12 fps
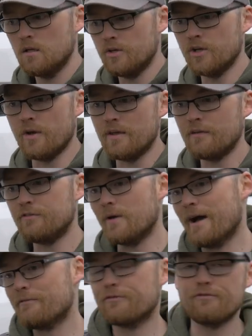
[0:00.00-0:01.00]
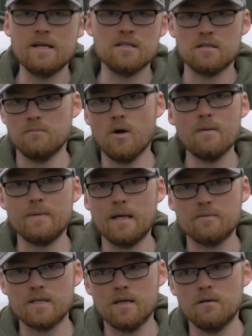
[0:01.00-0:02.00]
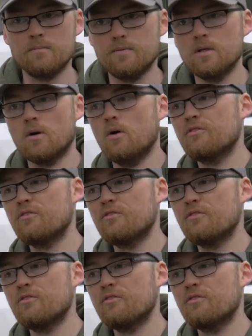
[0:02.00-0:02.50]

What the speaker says: you know, if you have friends that might be able to help, you know,